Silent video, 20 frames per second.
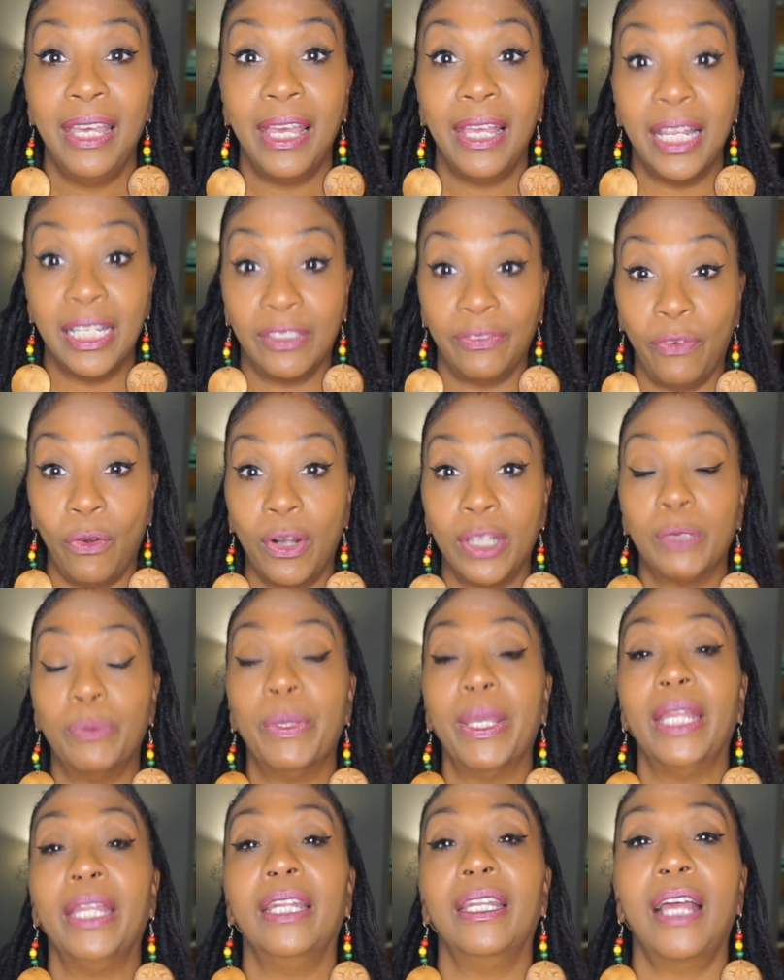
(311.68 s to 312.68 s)
as far as
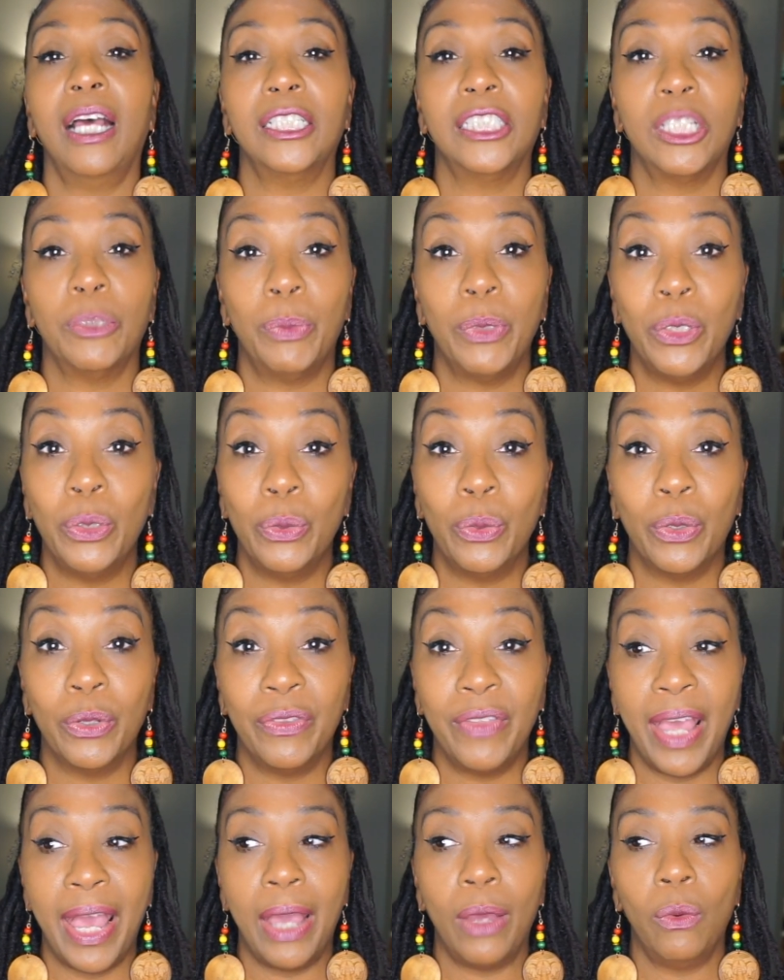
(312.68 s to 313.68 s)
being an entrepreneur
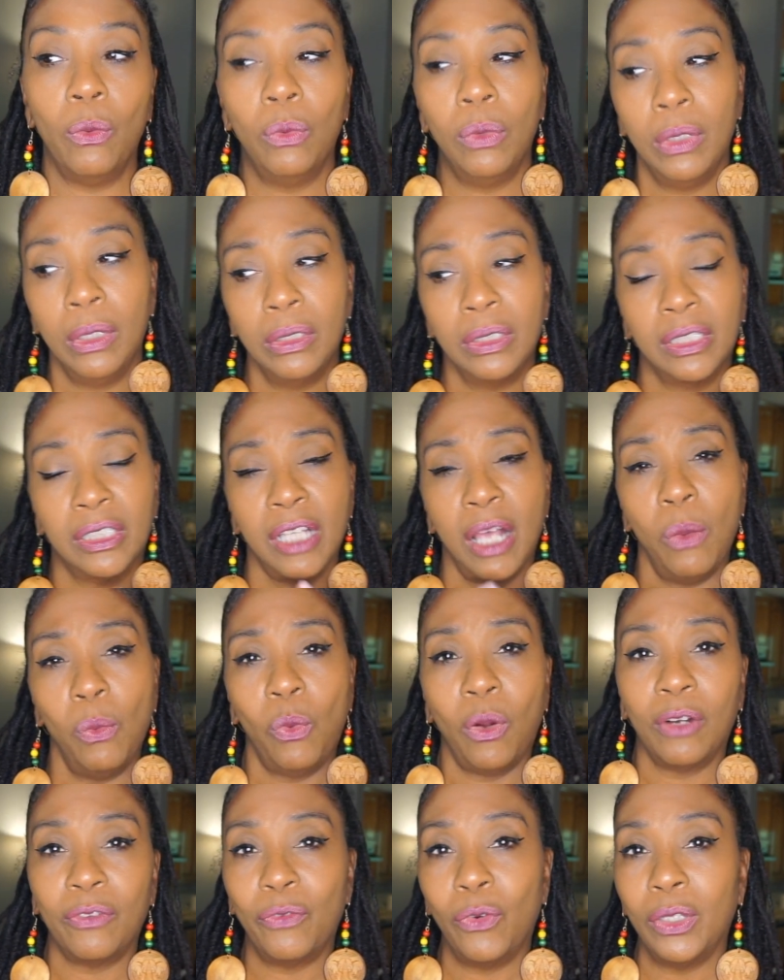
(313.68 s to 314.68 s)
that some
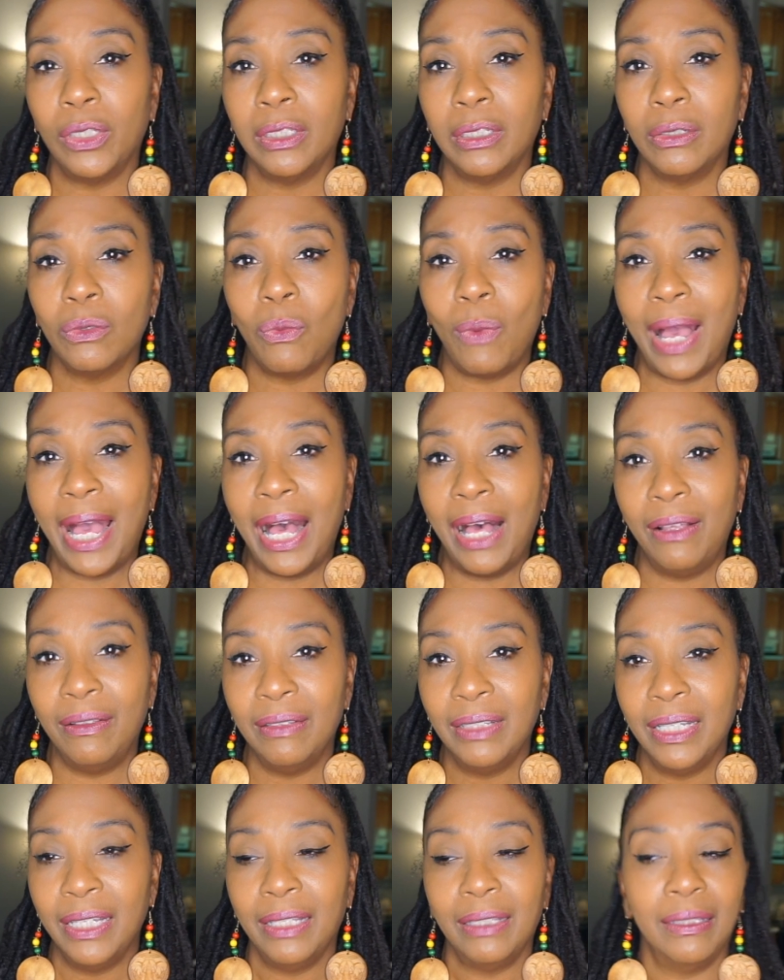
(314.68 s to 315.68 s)
worked for a little while,
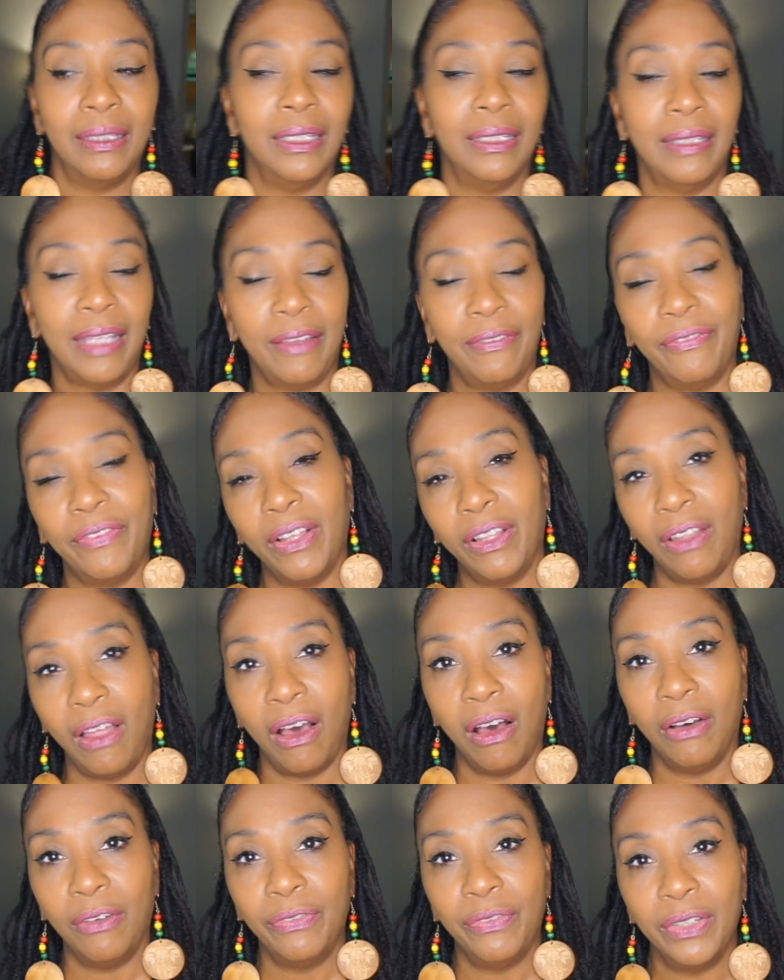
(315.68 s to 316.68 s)
then they fell
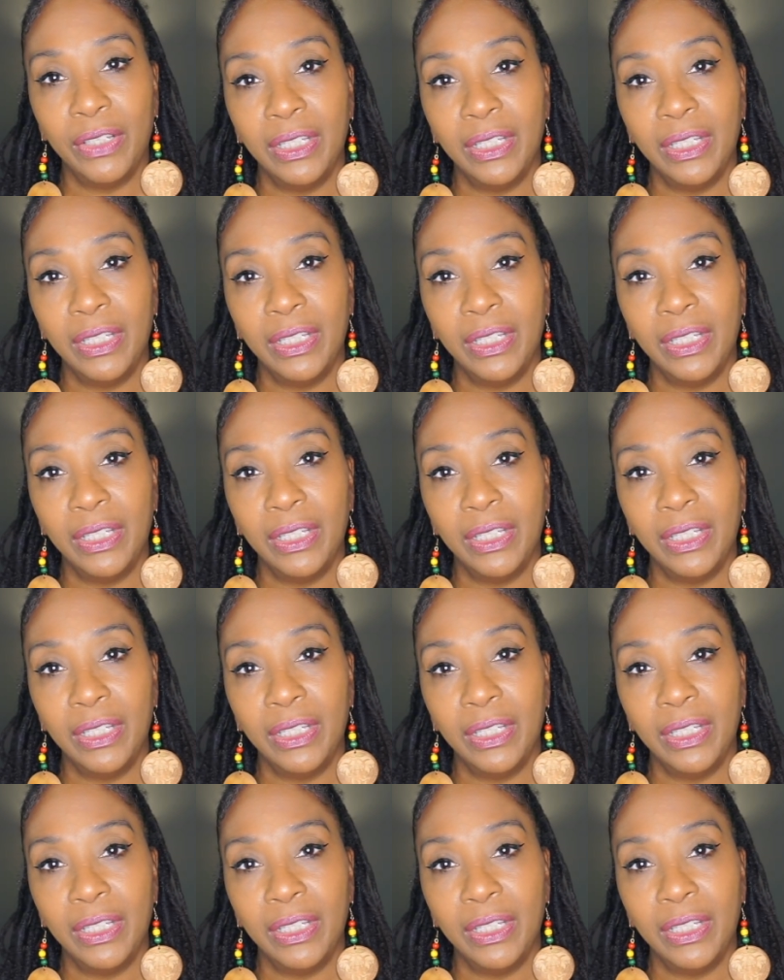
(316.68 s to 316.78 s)
off,